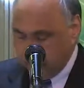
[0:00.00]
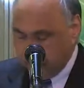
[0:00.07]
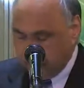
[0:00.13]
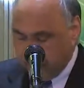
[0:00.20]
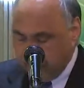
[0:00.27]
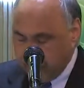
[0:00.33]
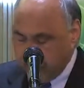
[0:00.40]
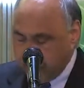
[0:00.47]

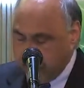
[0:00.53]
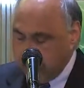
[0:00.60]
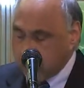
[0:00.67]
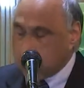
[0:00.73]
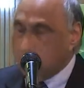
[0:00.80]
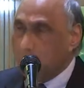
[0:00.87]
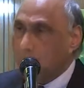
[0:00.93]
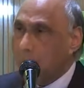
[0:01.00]
Find
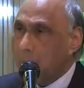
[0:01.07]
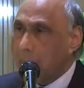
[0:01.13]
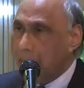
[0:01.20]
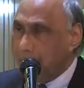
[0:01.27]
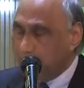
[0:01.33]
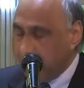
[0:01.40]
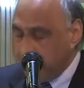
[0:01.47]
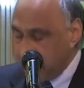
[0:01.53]
ways to
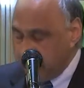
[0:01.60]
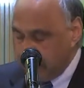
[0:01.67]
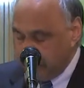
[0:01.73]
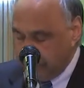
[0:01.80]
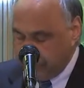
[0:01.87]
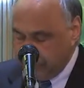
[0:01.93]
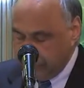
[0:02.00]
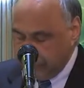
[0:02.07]
collaborate
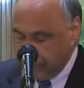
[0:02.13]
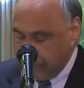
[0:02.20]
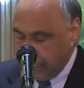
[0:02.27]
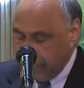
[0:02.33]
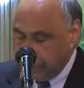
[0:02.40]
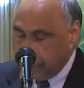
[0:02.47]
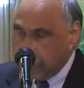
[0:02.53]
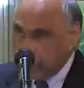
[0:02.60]

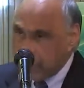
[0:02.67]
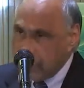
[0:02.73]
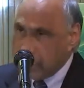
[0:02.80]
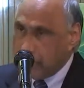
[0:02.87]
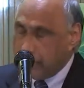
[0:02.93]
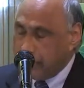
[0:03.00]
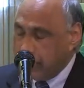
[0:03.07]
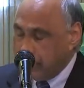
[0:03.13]
and
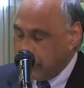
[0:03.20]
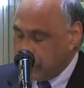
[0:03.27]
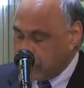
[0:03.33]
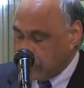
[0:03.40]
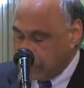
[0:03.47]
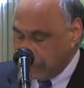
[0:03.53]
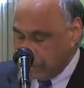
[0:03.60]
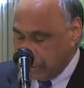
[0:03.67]
participate with
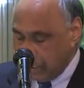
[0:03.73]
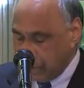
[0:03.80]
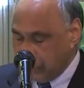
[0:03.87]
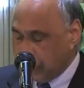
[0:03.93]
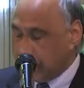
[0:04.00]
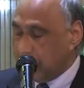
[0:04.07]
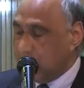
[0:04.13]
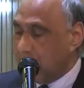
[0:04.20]
journalists
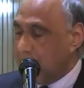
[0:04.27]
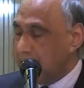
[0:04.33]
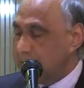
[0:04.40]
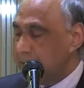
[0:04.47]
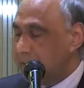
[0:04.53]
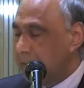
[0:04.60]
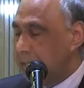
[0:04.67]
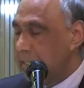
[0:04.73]
from the United
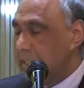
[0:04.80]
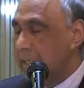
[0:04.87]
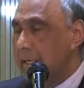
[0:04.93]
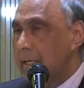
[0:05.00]
States